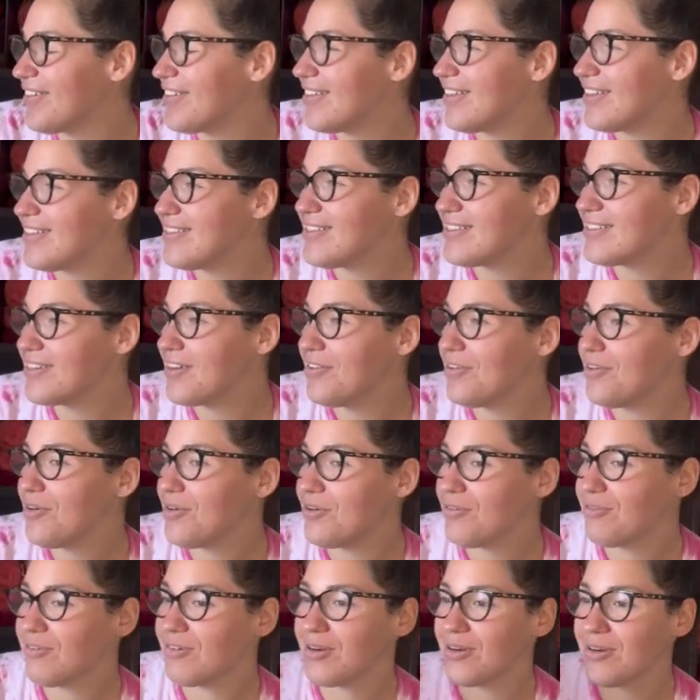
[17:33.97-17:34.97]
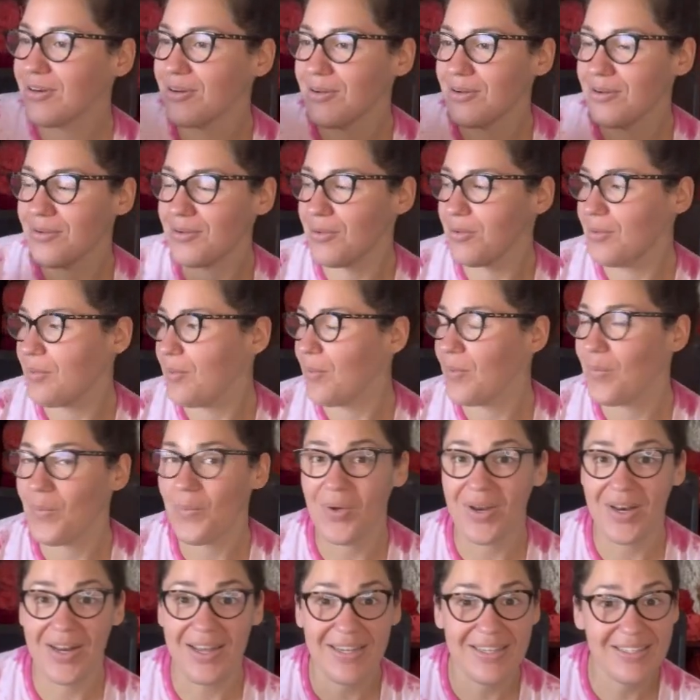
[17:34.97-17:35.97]
Let's go over
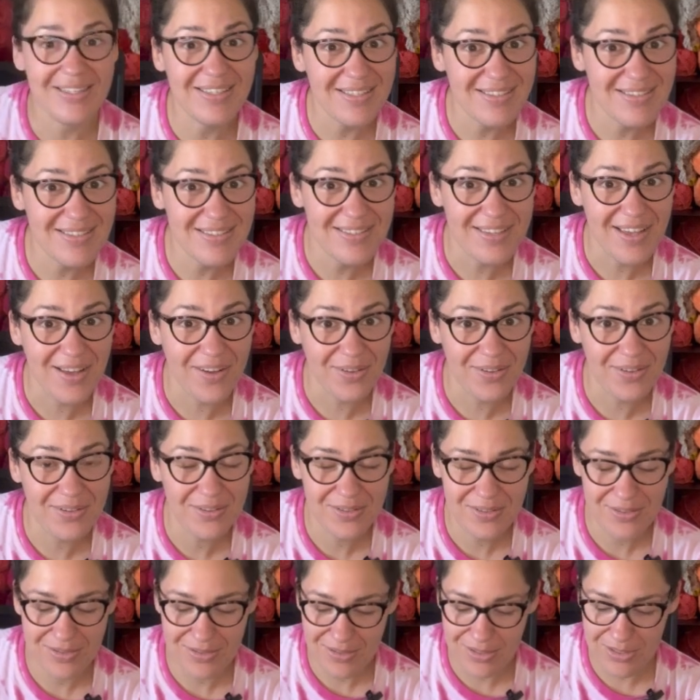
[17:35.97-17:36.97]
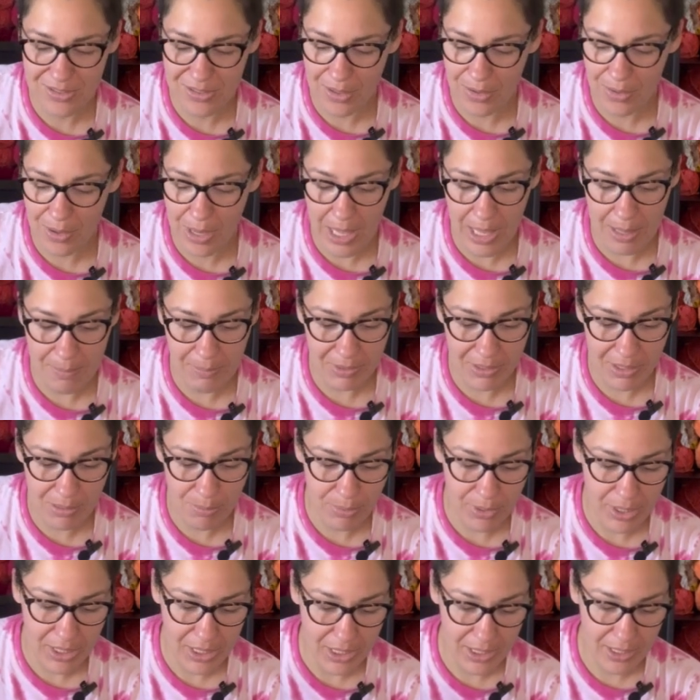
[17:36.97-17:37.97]
what I did sell. So I'm going to
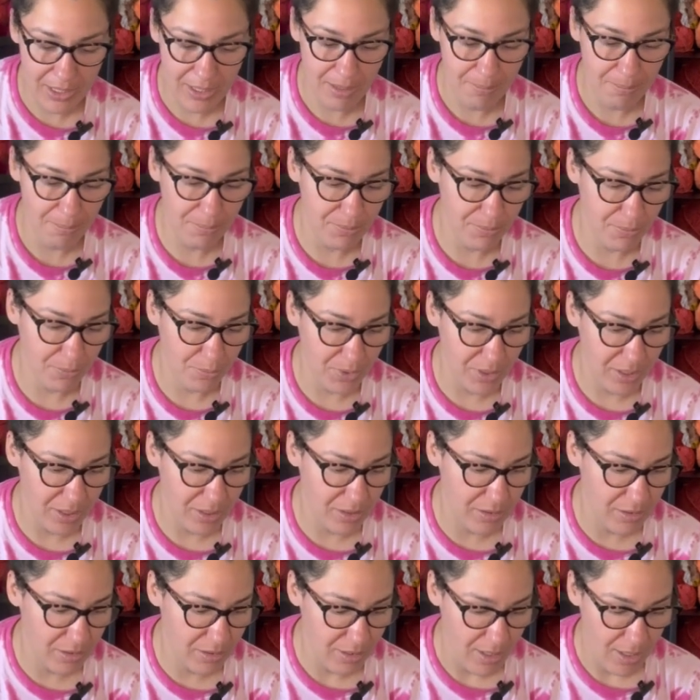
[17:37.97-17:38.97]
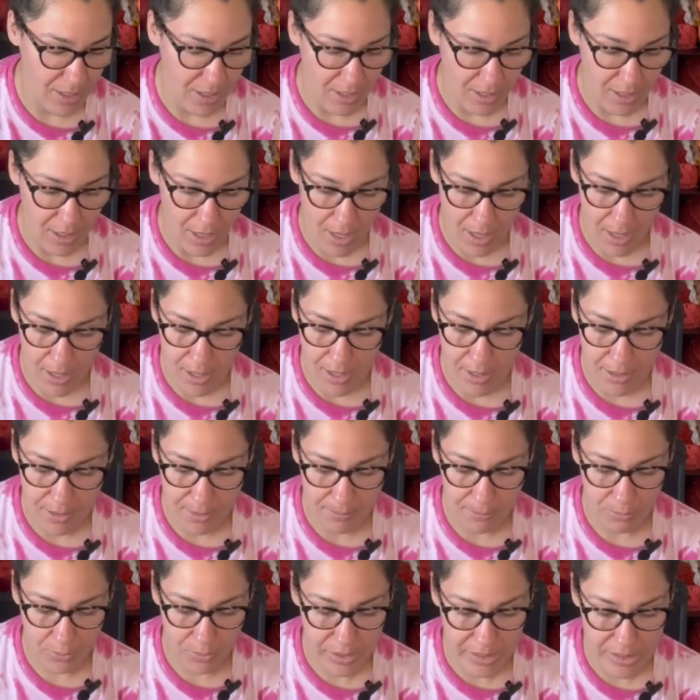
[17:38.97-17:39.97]
break it up with
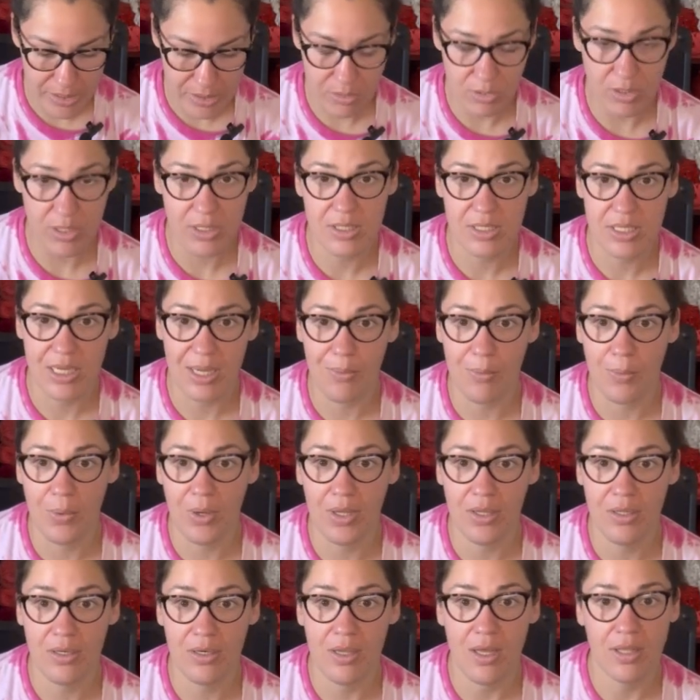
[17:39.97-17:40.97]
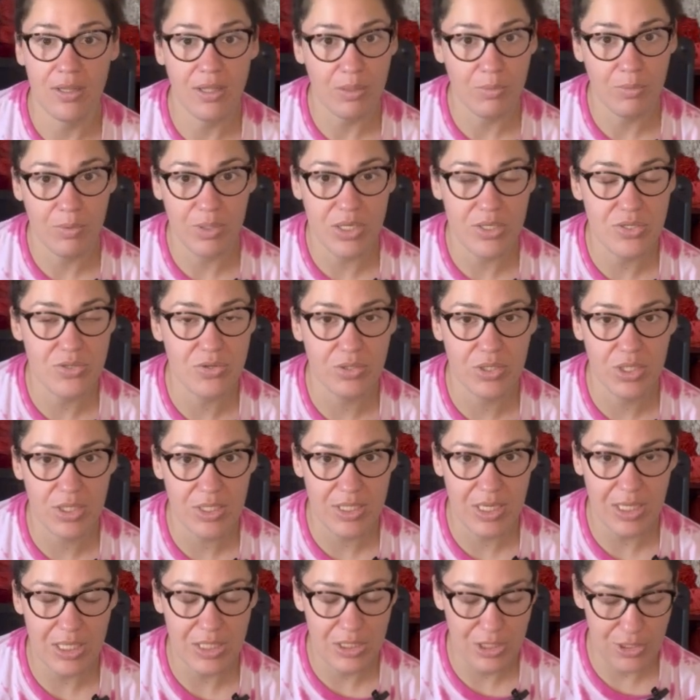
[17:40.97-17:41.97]
what I sold on day 1 and then what I sold on
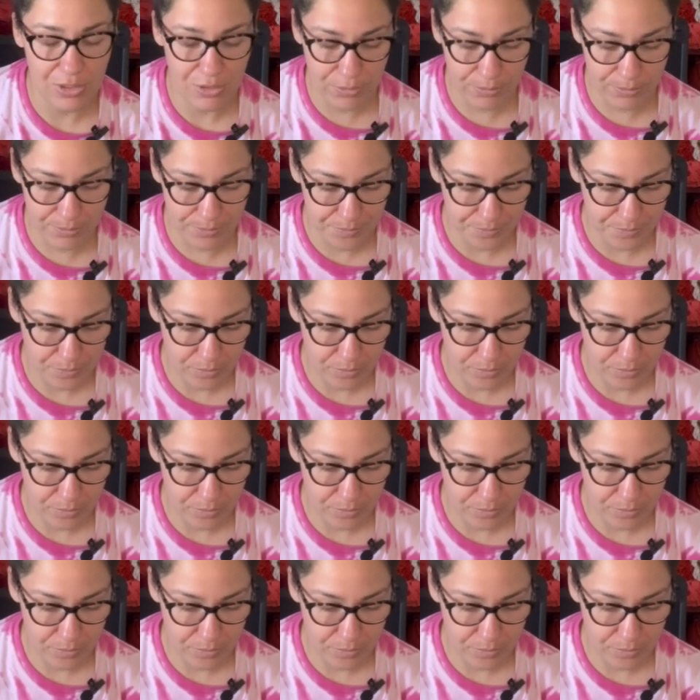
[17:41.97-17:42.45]
day 2.